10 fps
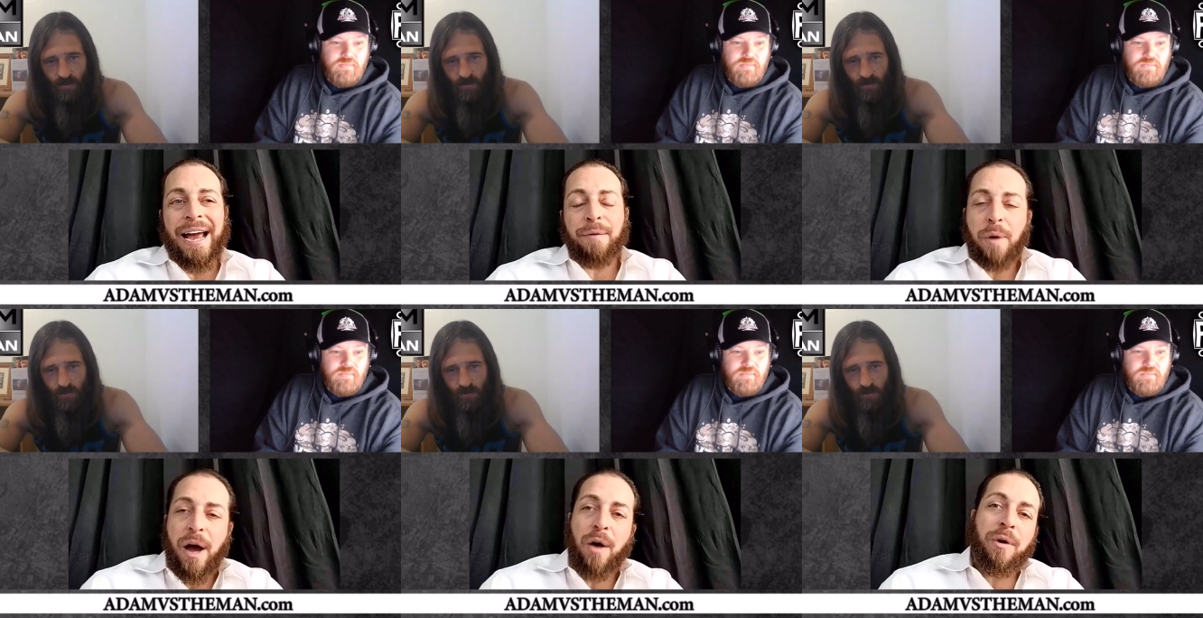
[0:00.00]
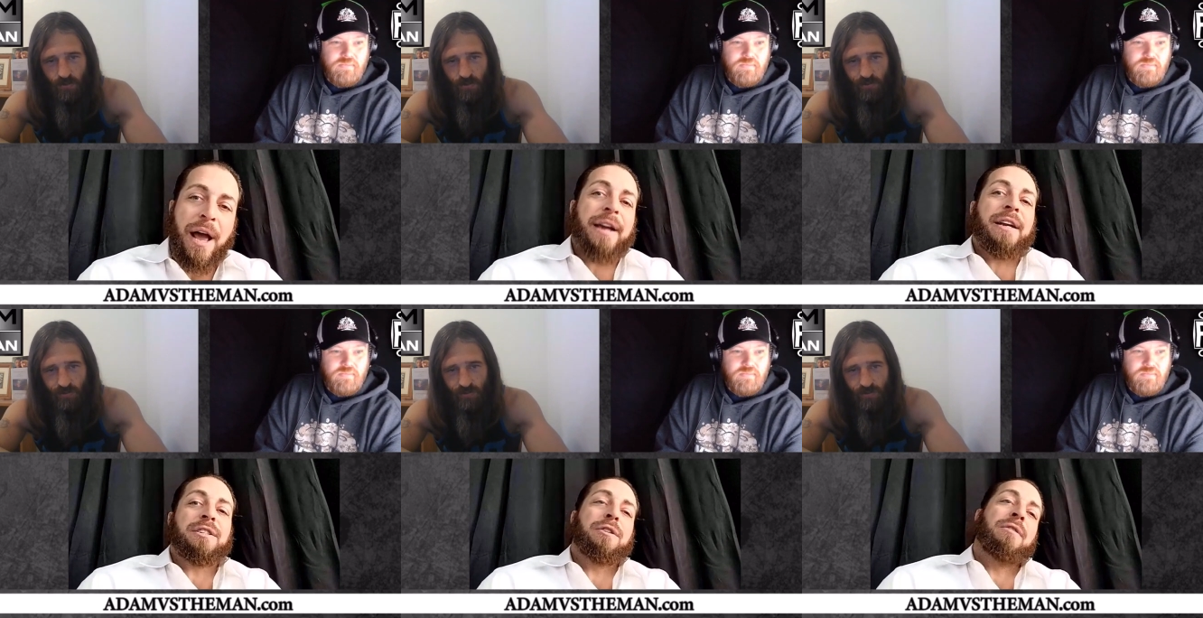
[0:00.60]
Speaker 1: guy. Well, we're not
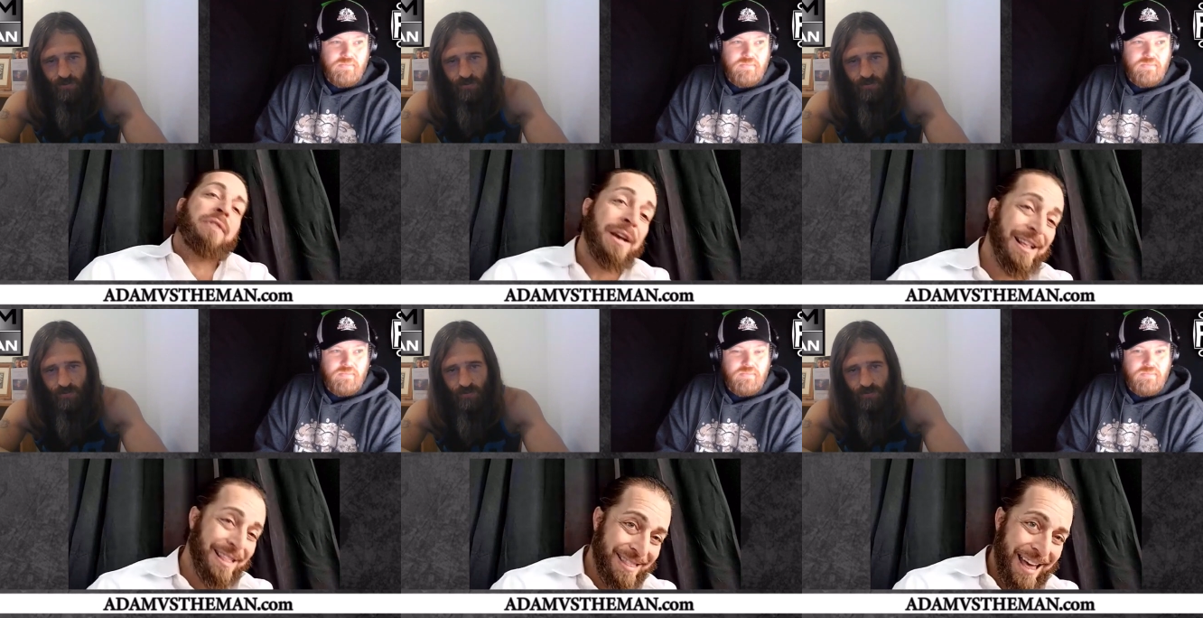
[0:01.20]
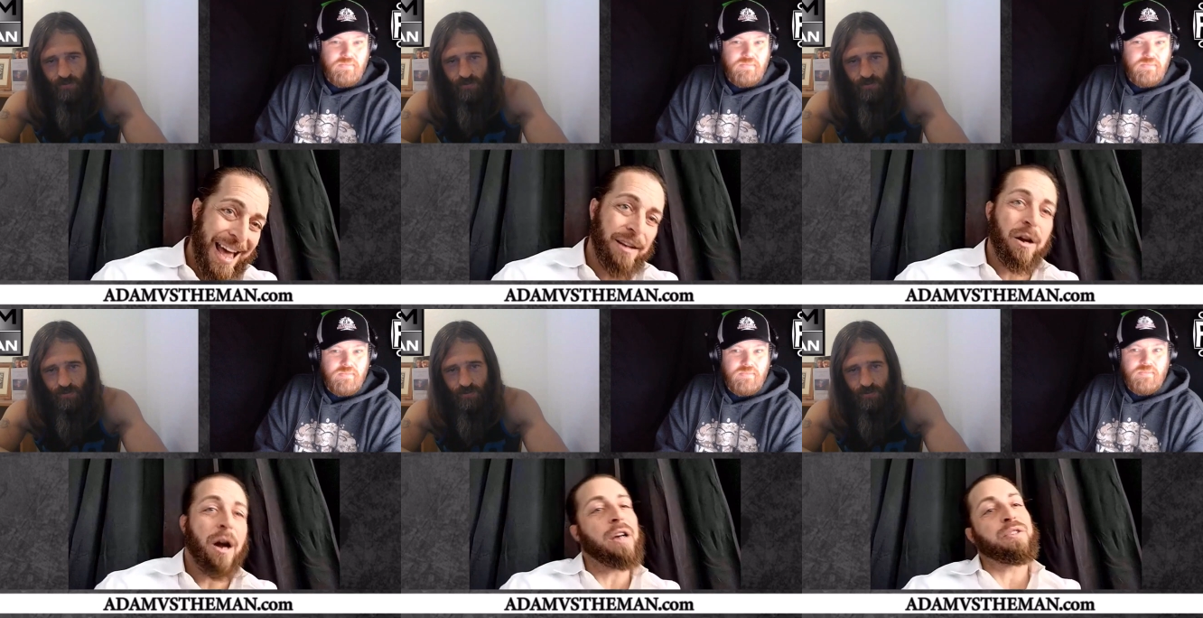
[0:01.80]
going to serve that
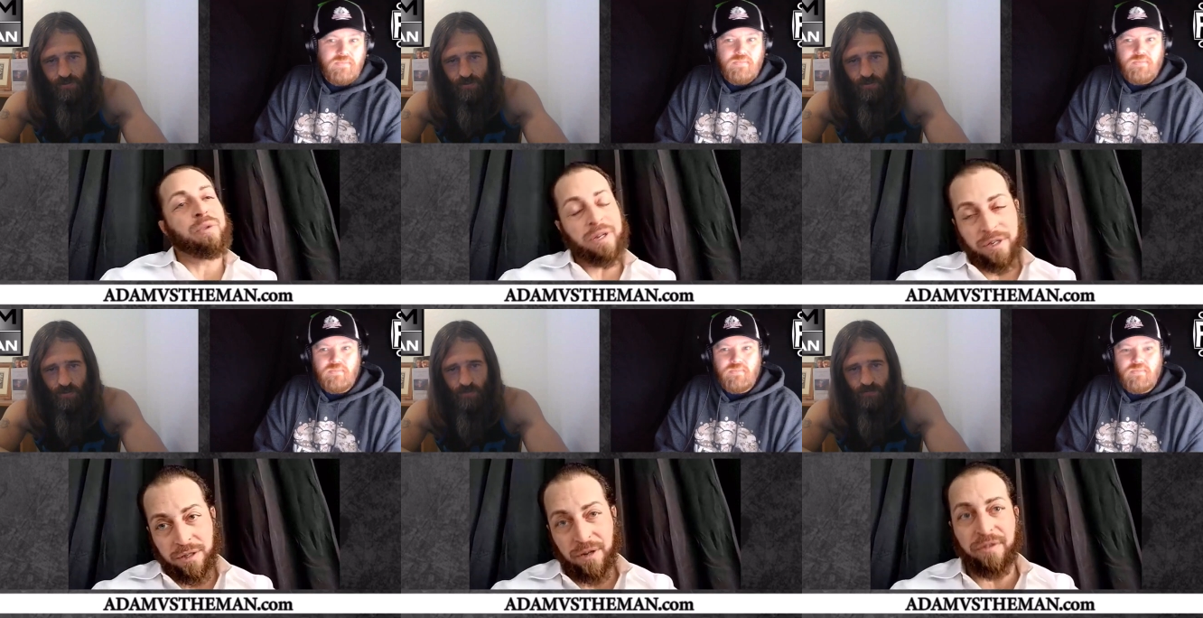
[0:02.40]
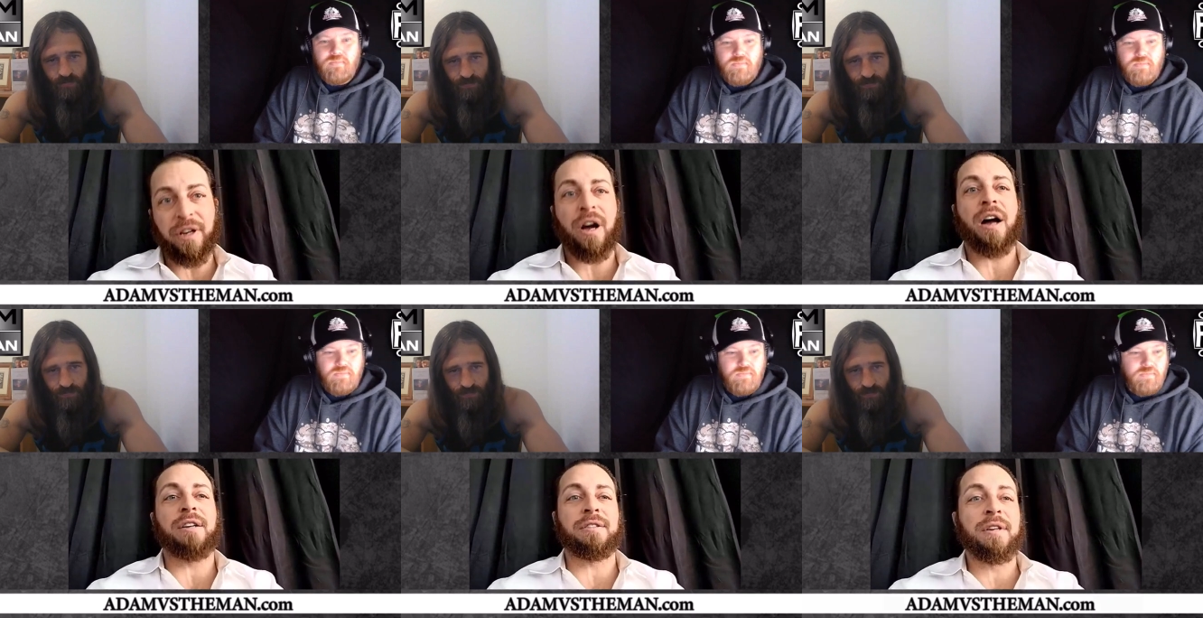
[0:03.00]
cause. We're going to serve the
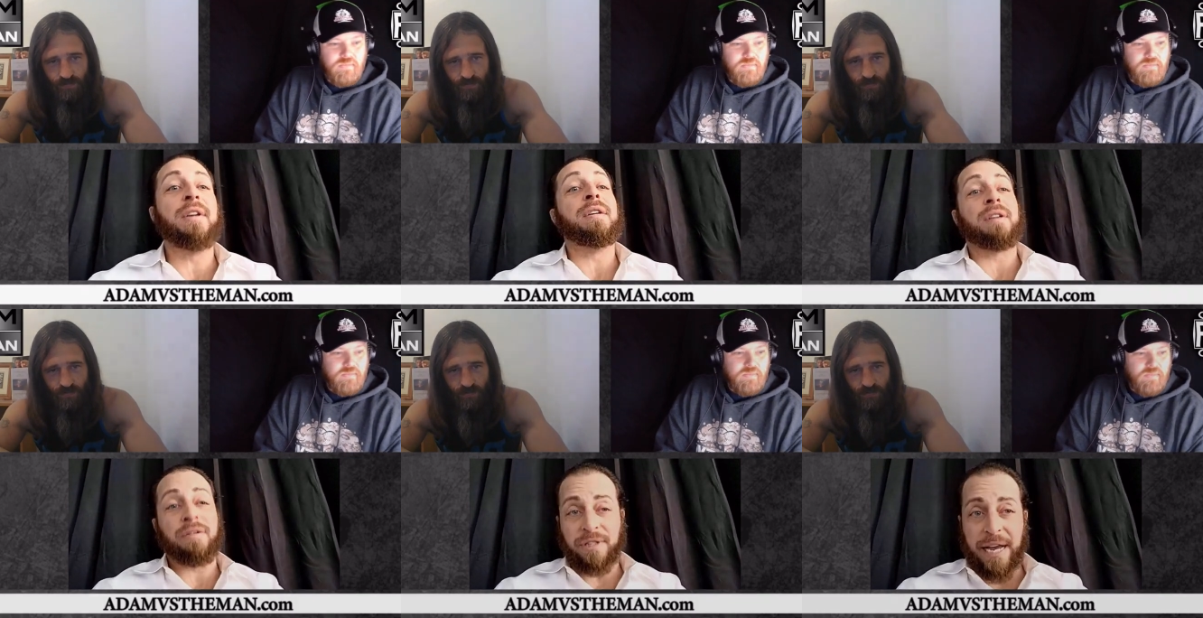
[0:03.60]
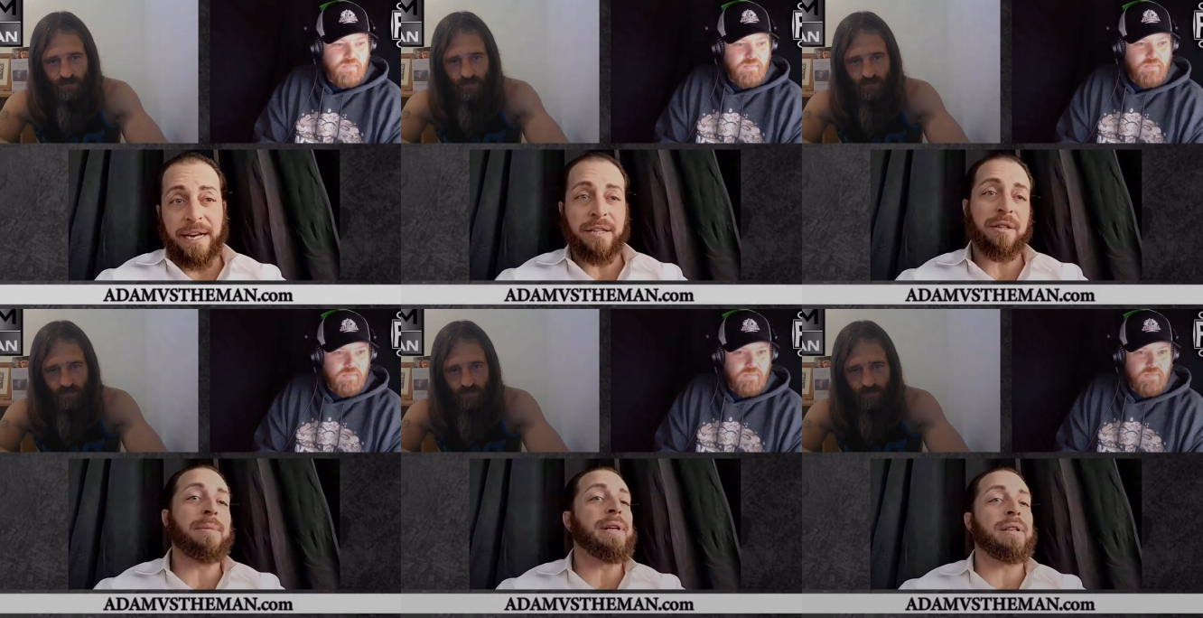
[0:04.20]
cause of
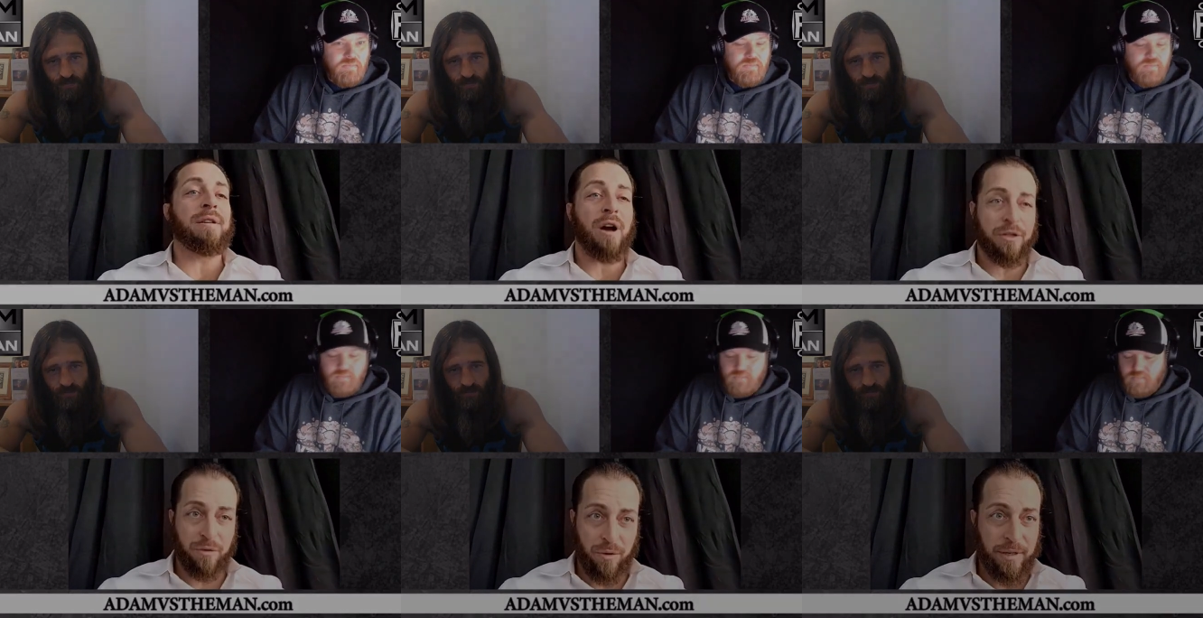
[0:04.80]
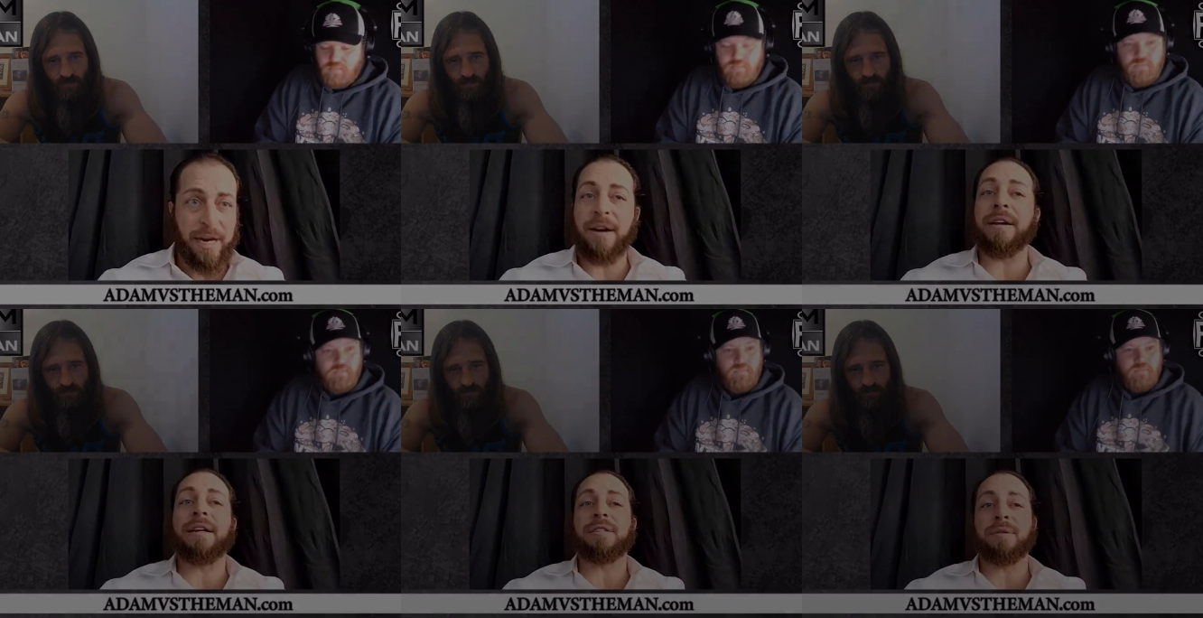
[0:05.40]
statism and
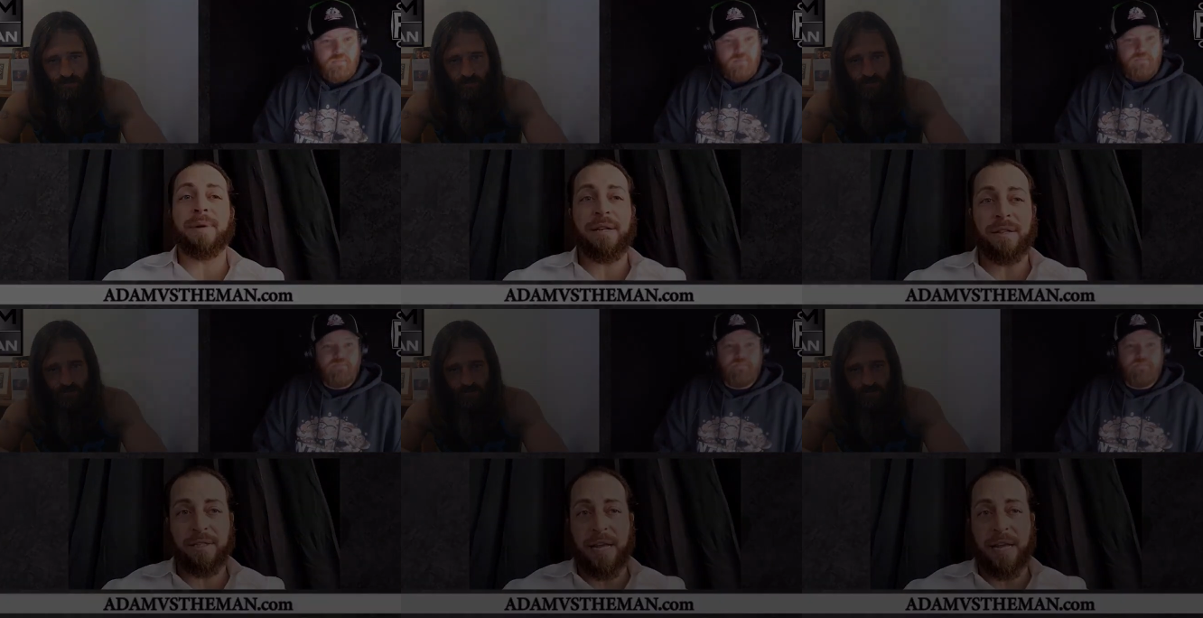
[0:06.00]
authoritarianism and the